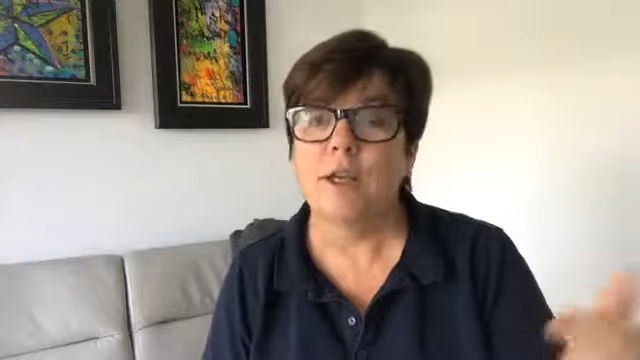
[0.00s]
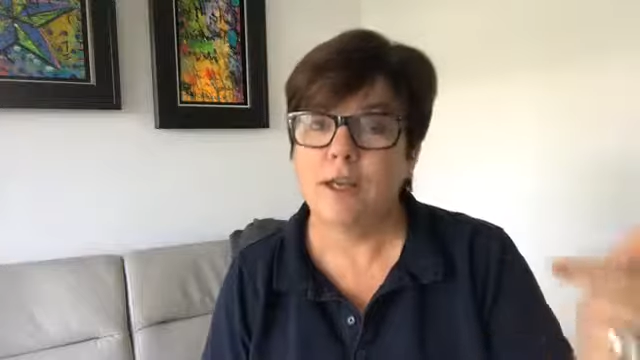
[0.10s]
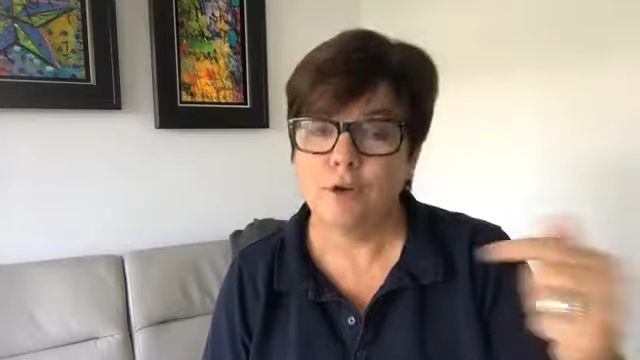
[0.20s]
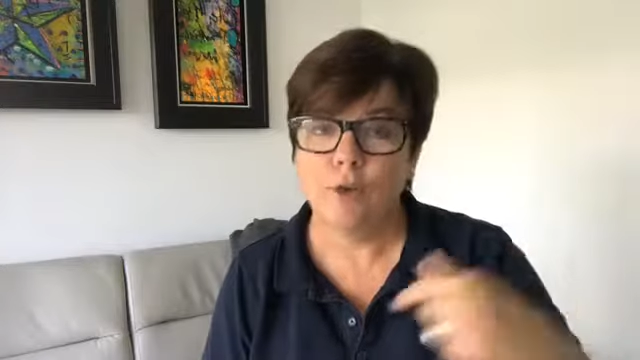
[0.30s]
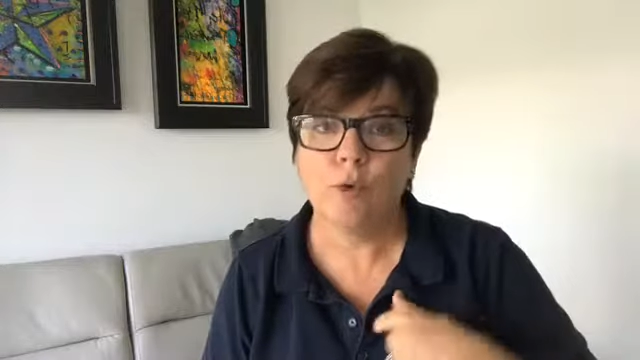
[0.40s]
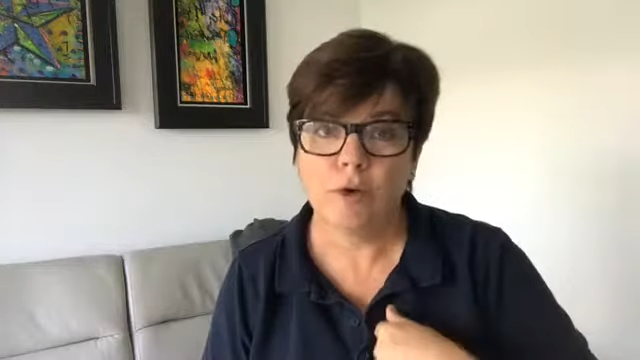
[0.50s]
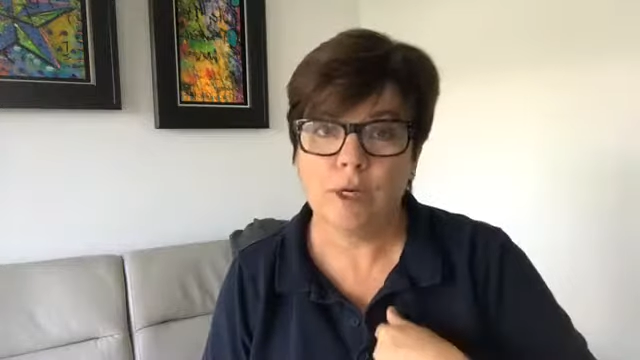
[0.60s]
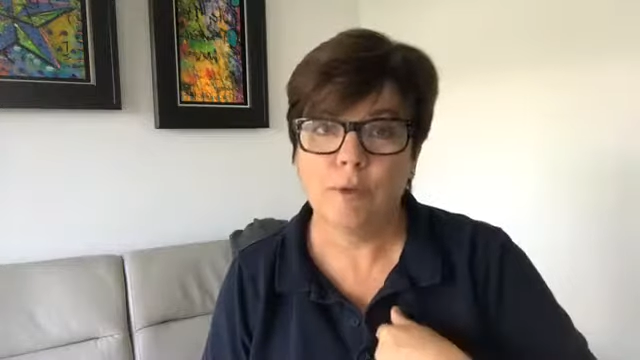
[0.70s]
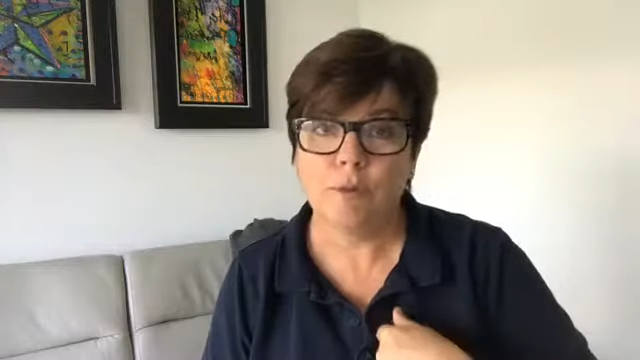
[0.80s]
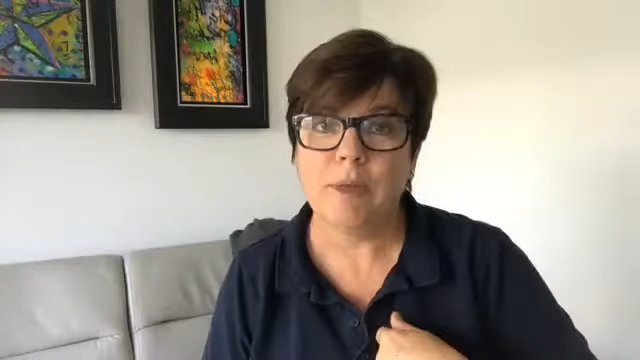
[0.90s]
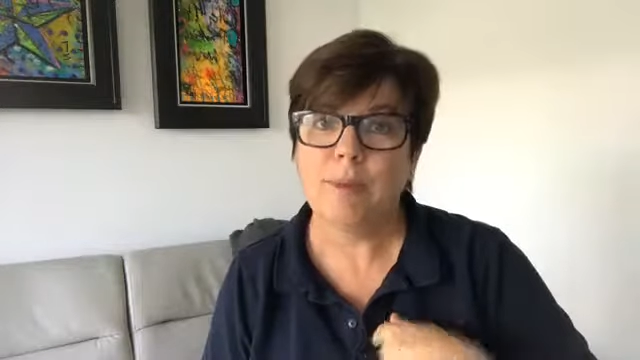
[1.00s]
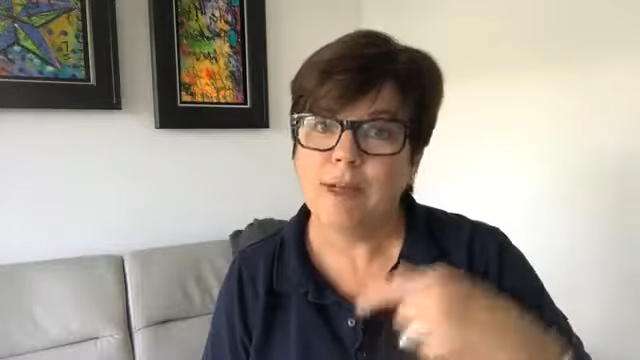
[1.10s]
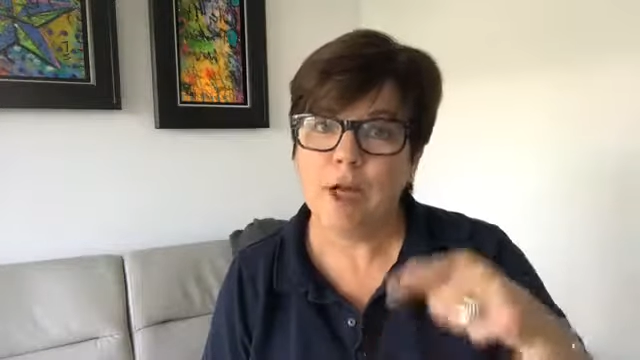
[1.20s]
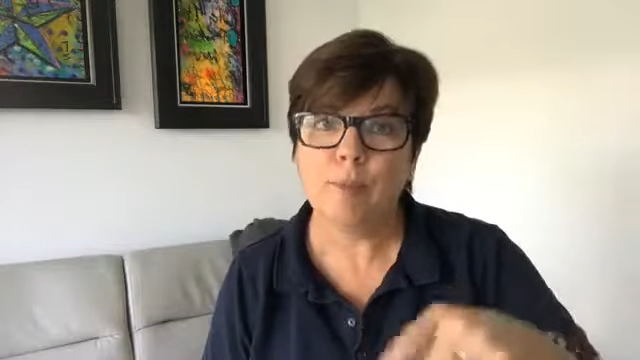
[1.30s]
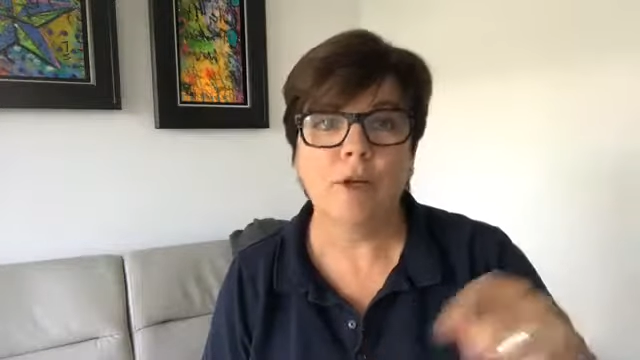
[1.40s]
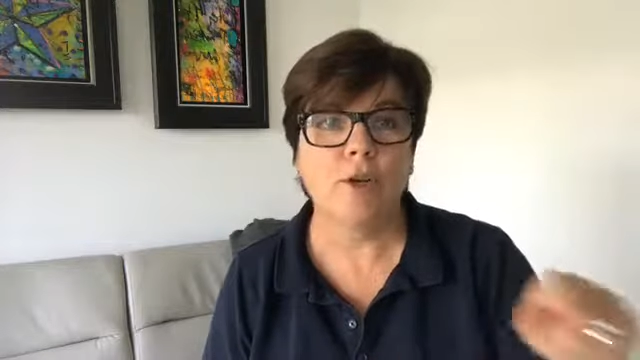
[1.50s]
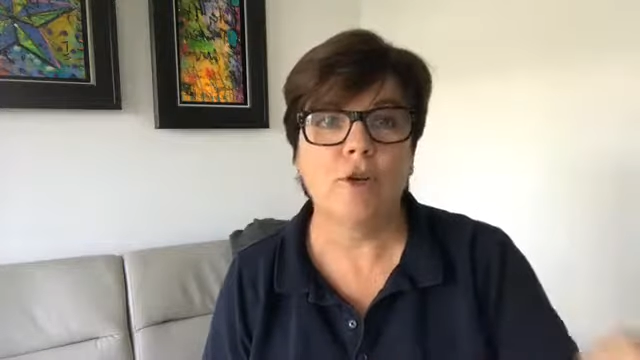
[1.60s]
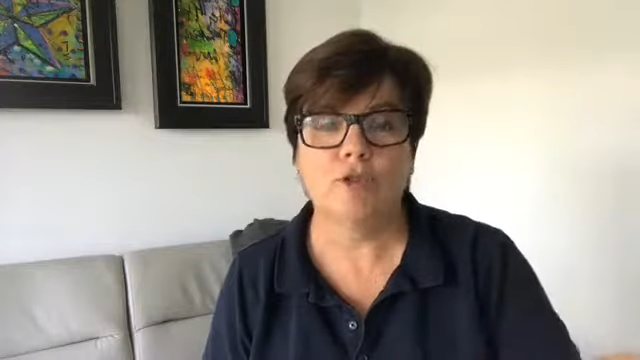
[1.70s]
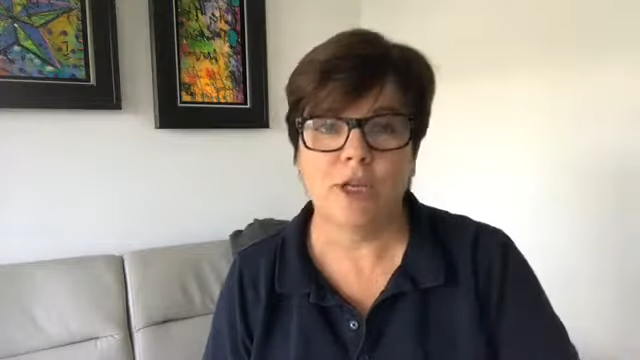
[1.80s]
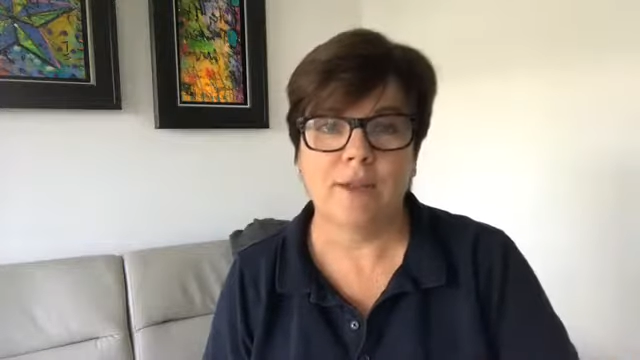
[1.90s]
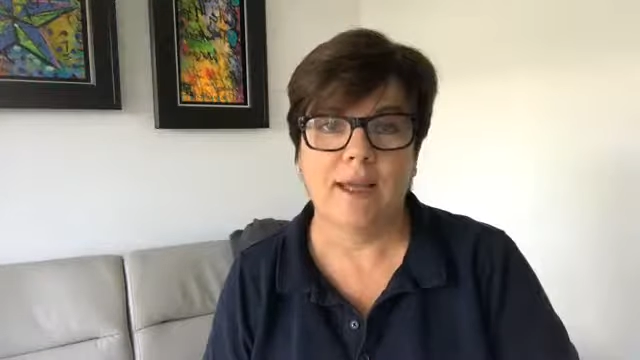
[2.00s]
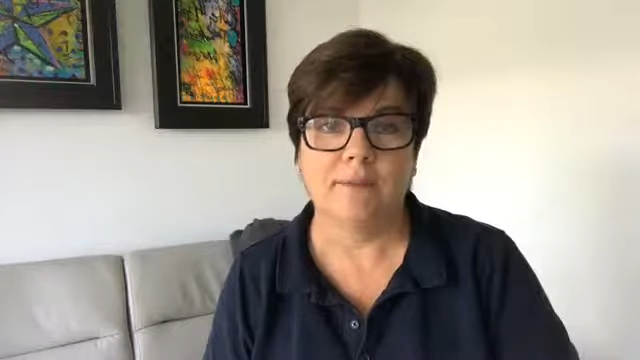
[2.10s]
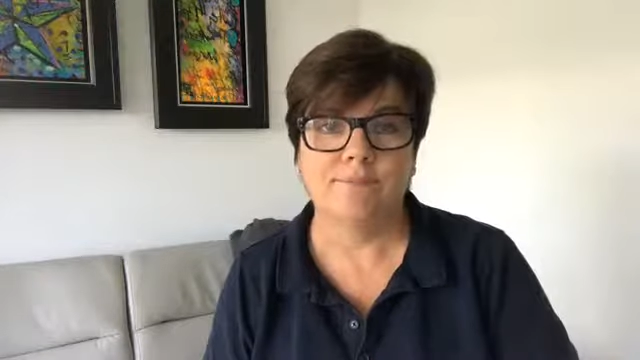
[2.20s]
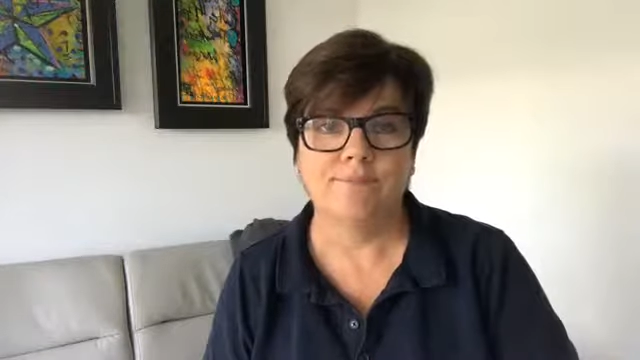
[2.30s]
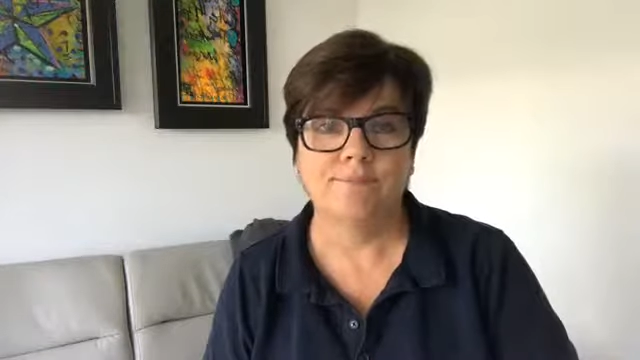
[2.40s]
and you're working with me, I'm going to help you negotiate that.